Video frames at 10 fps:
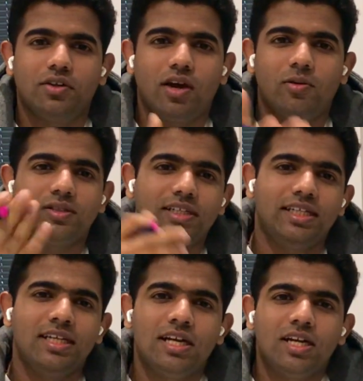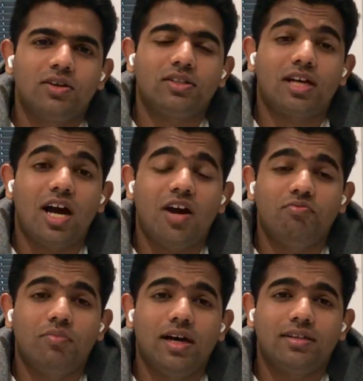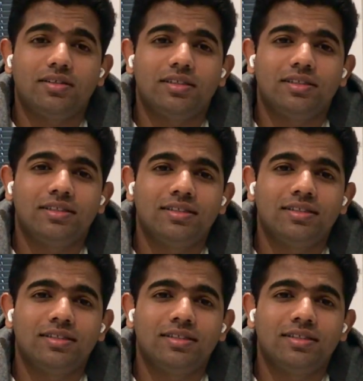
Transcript: You have already got the half mark.